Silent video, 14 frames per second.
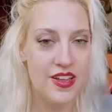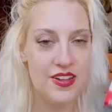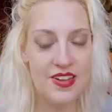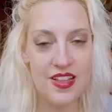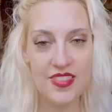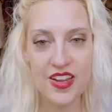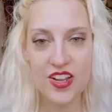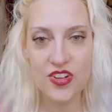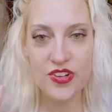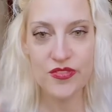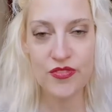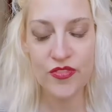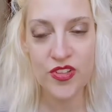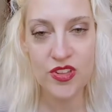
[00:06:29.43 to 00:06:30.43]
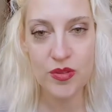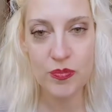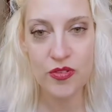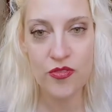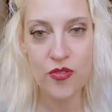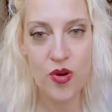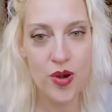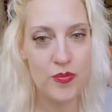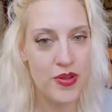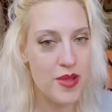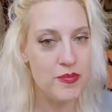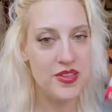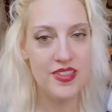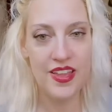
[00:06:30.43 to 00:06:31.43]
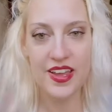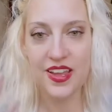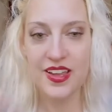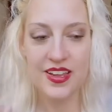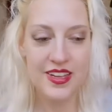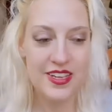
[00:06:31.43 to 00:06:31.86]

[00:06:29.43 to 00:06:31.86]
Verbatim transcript: Not that I couldn't feel it before, but I mean like